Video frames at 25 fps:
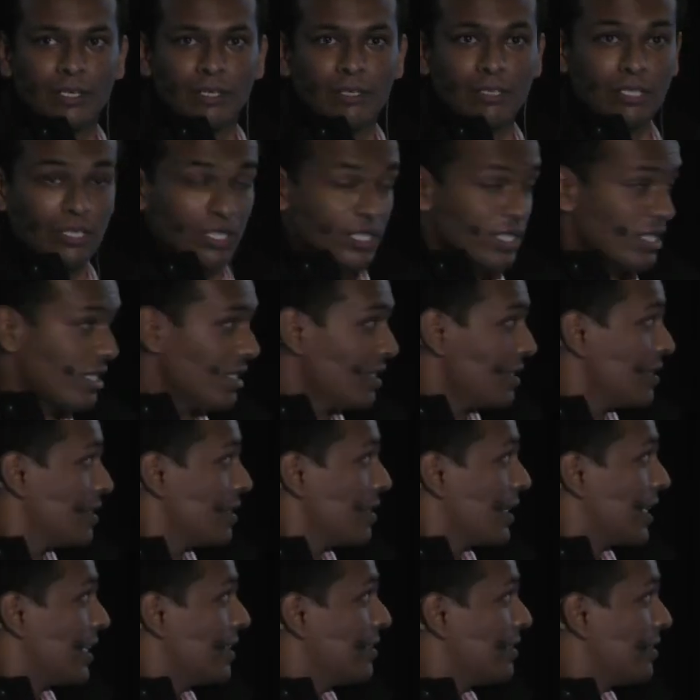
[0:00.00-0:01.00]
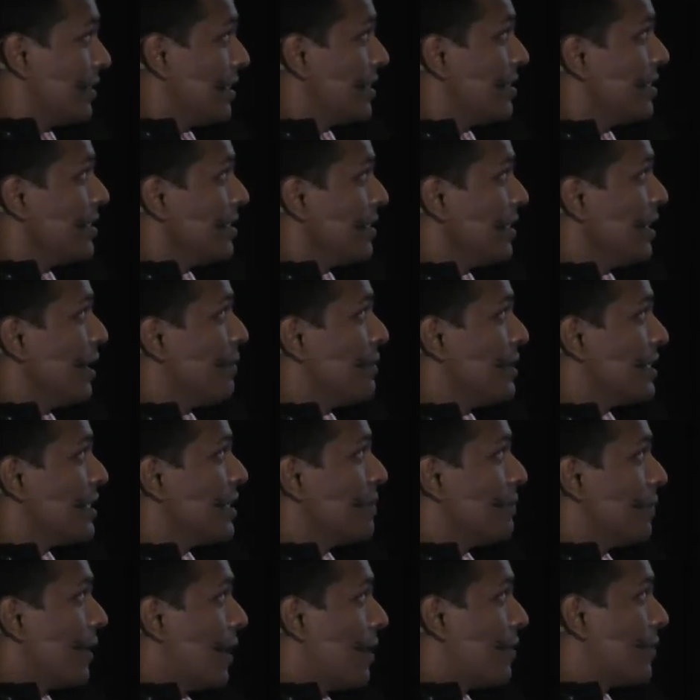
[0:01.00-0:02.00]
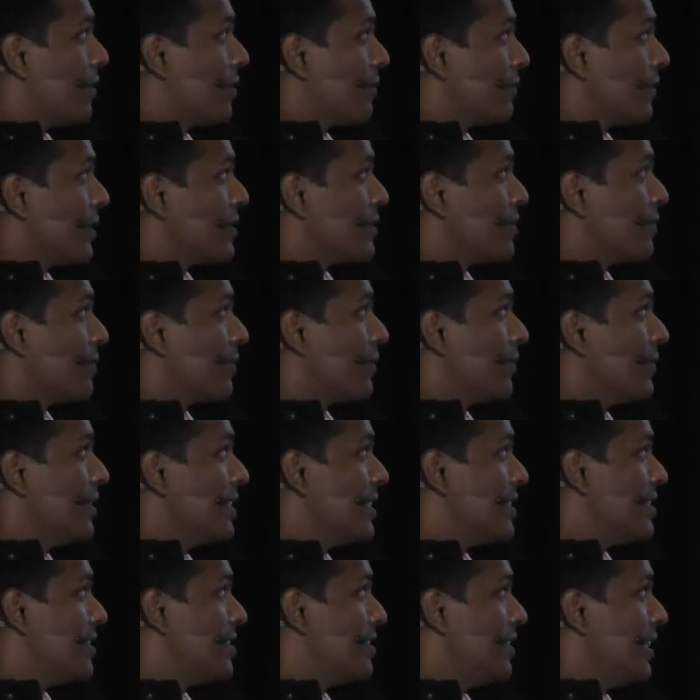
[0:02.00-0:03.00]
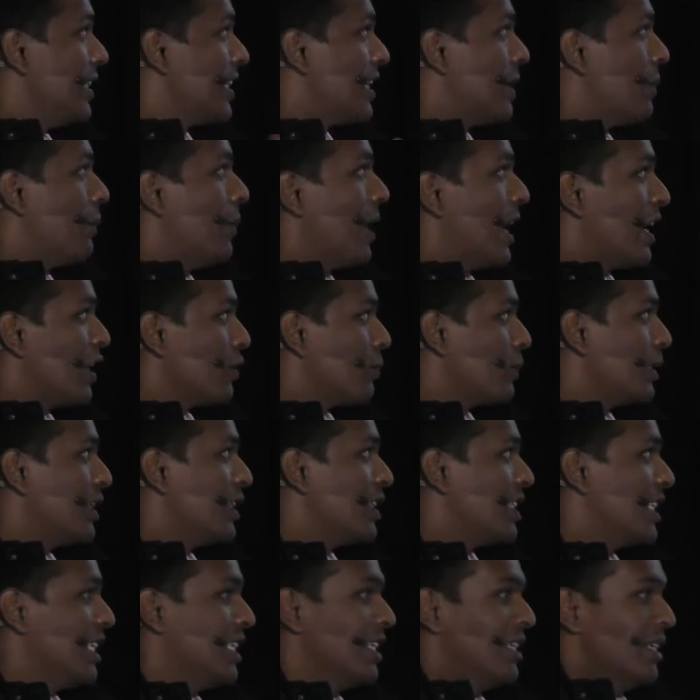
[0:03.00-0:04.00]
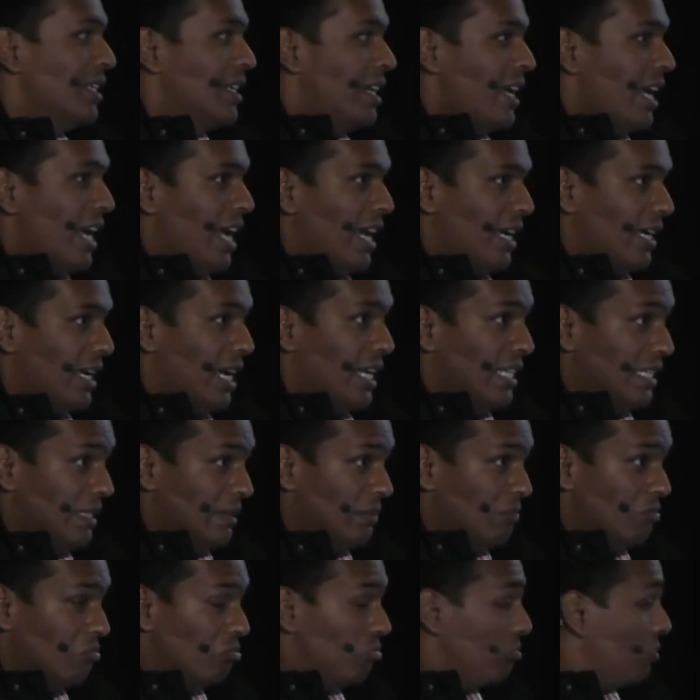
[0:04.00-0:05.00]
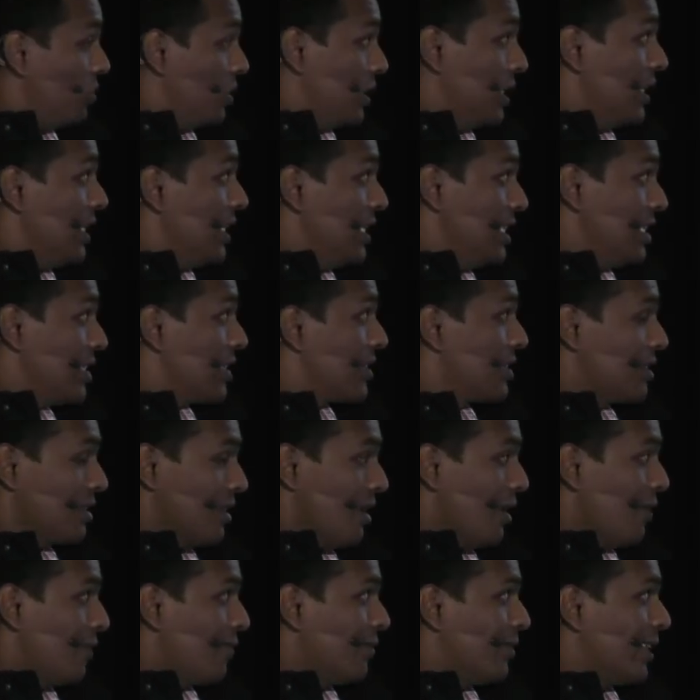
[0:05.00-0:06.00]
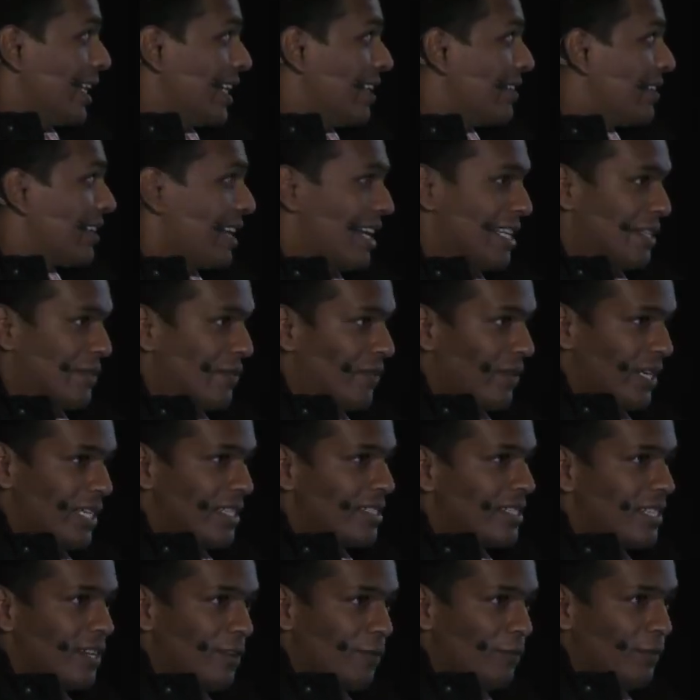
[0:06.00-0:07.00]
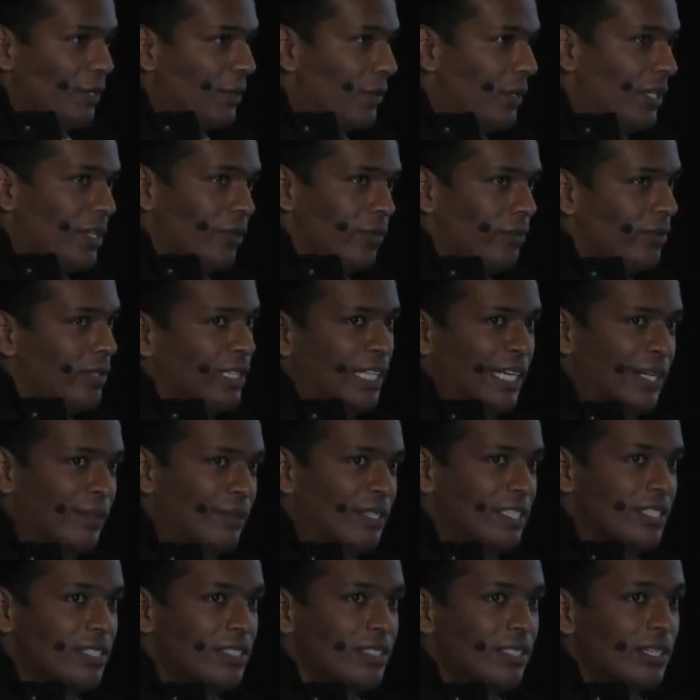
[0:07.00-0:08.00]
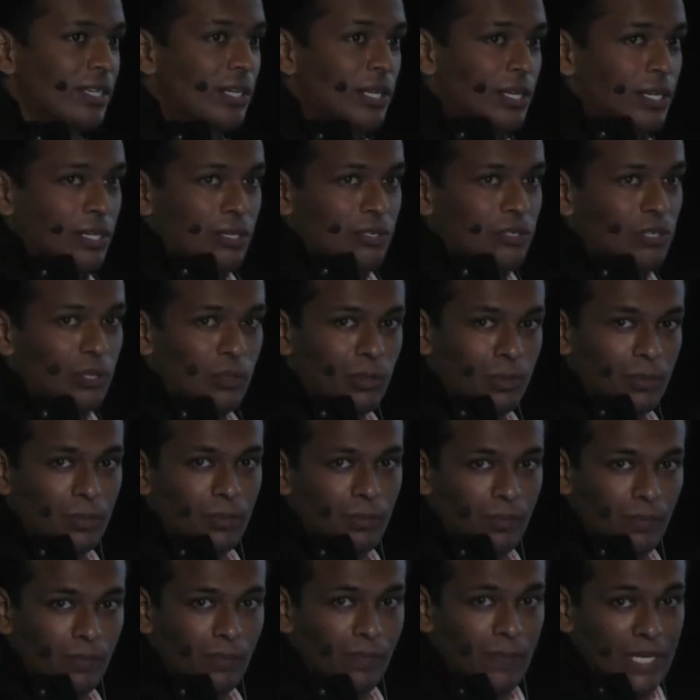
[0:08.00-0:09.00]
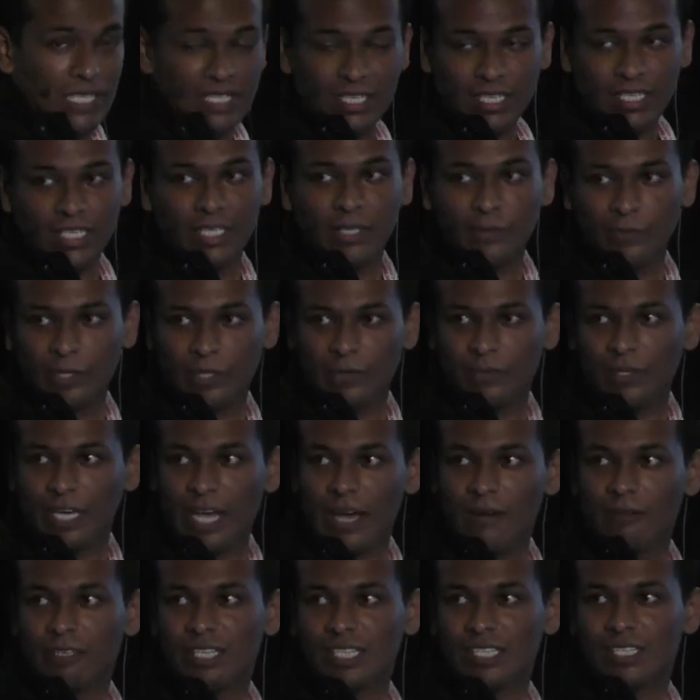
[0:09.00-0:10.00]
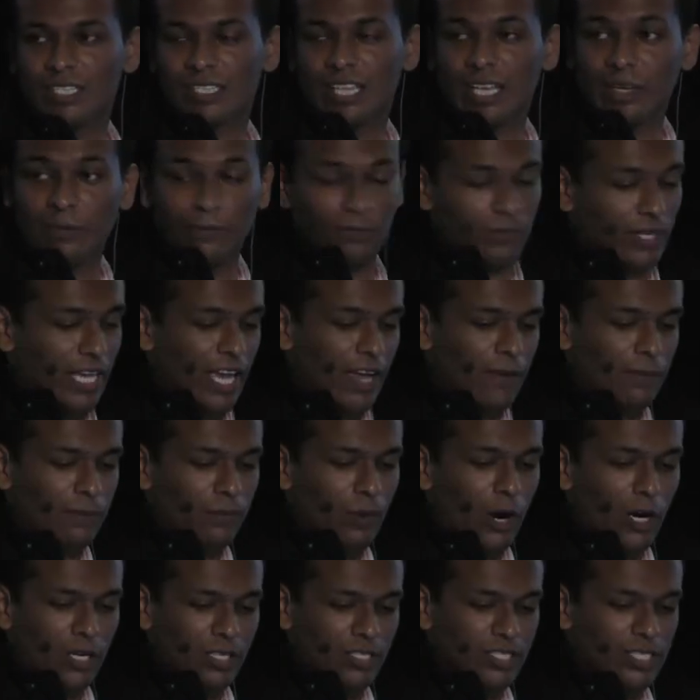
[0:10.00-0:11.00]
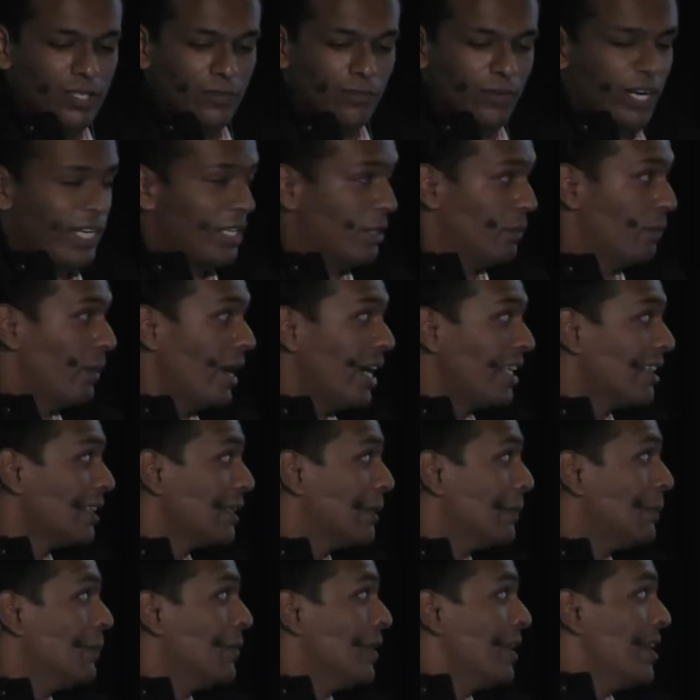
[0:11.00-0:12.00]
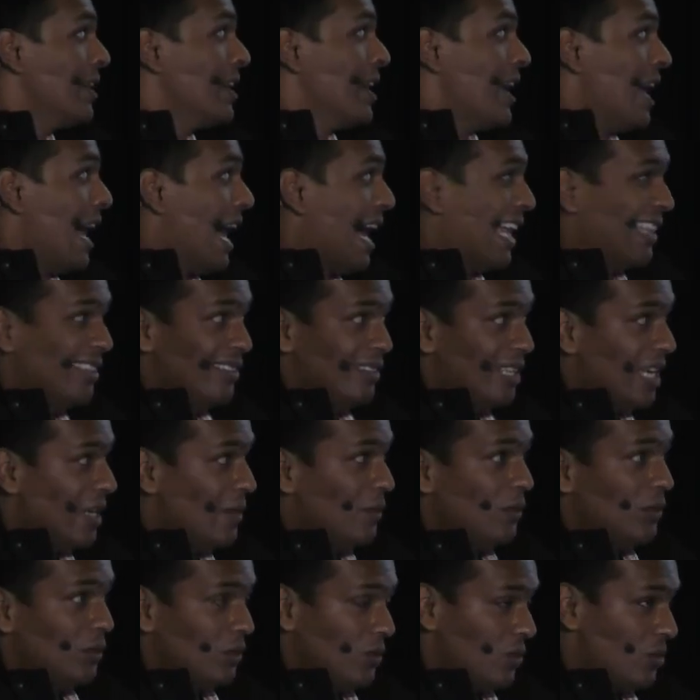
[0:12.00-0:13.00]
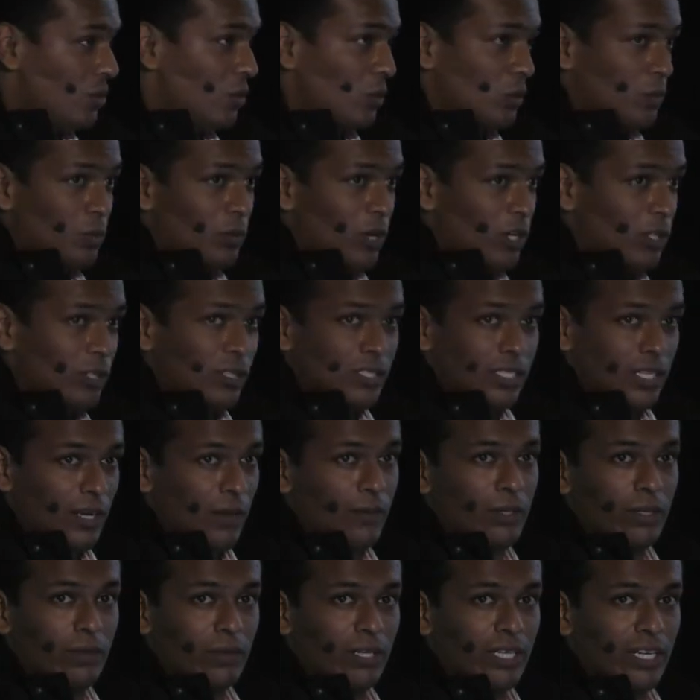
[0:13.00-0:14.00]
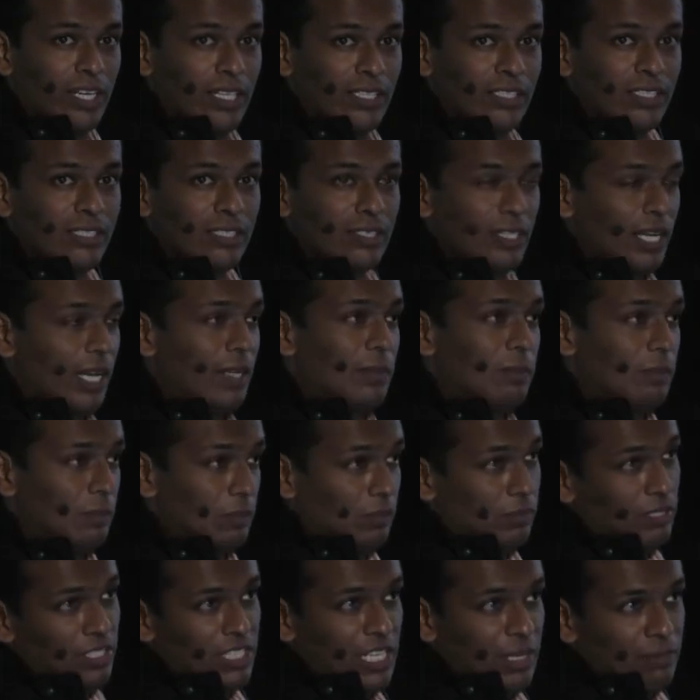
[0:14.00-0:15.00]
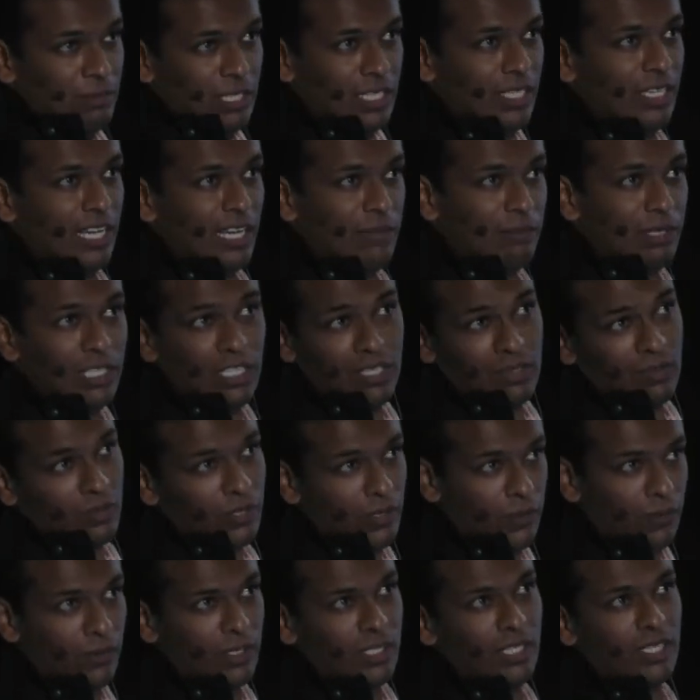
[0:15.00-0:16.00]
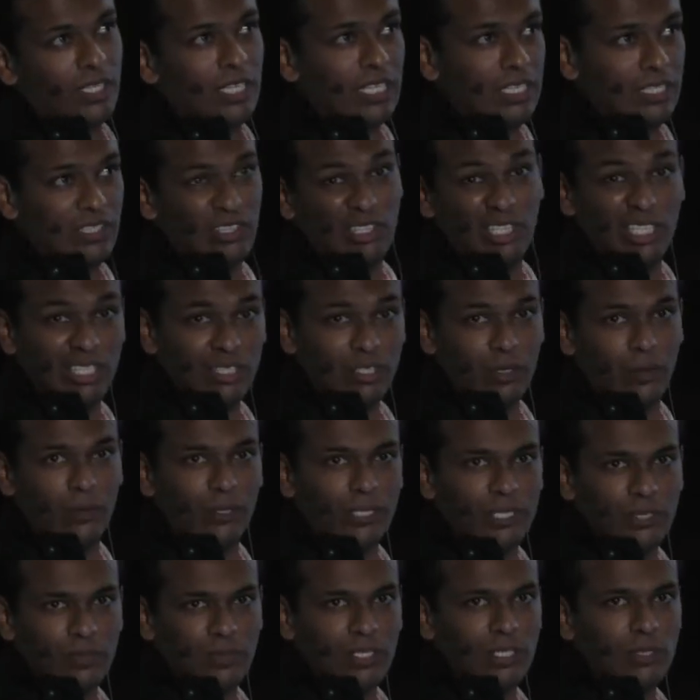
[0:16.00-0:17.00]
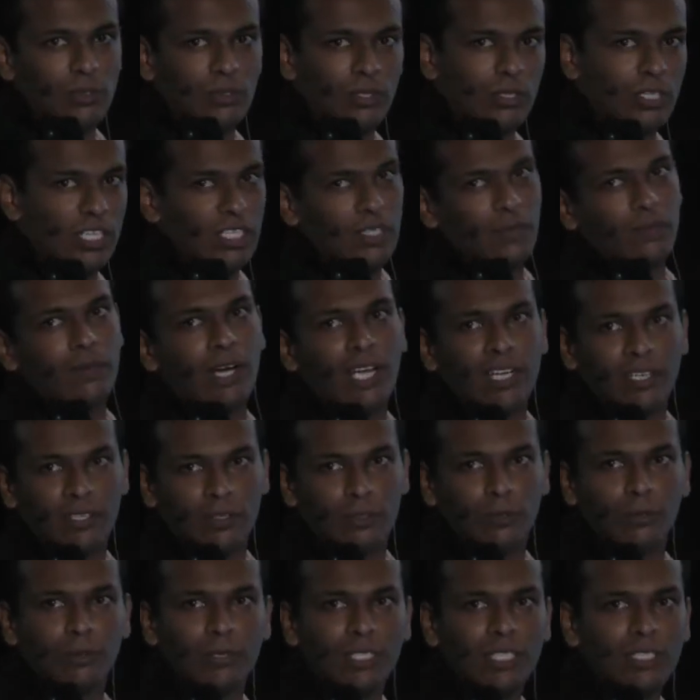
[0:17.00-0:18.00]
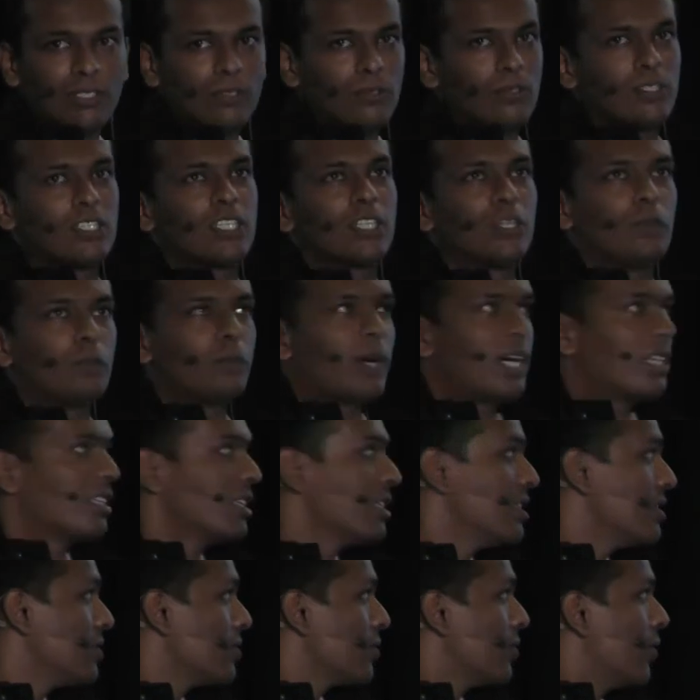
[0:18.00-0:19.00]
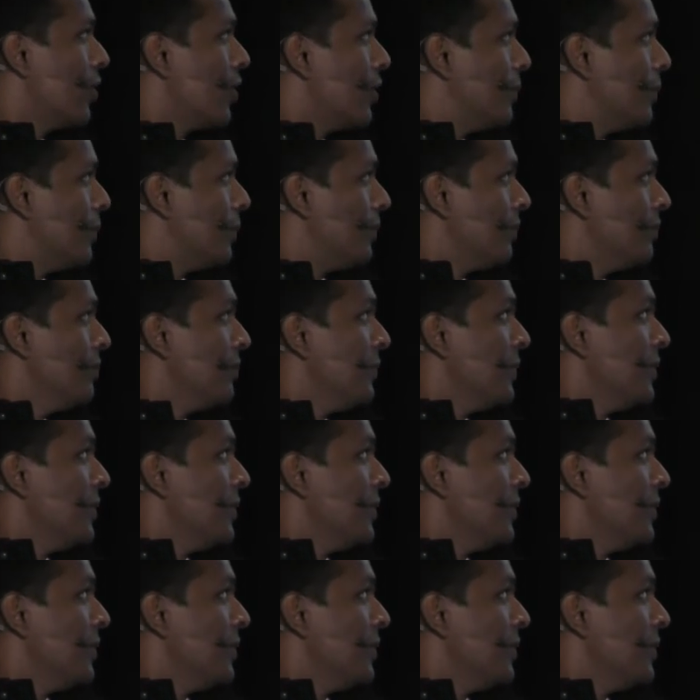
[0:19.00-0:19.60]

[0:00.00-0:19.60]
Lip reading: So this is the amazing power of TensorFlow, is the compatibility and the ease of like transferring stuff between different languages. So basically what we have done is like we have models defined in Python, and then we use those models everywhere else. And the same thing can be done in the reverse way too. You can define in Ruby, use it in Python, and so on.